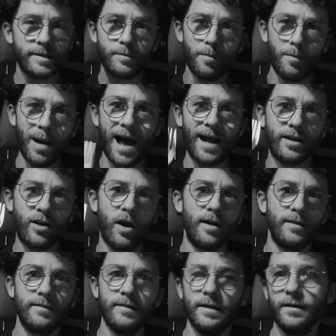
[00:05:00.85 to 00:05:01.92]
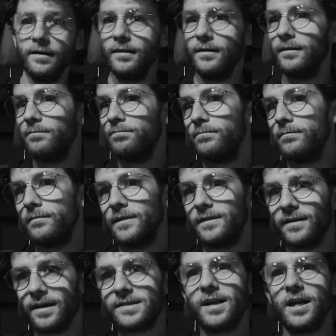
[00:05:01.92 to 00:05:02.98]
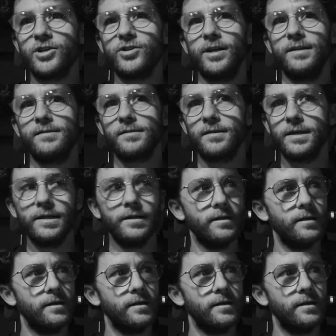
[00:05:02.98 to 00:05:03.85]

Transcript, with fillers: bad content. It does not translate.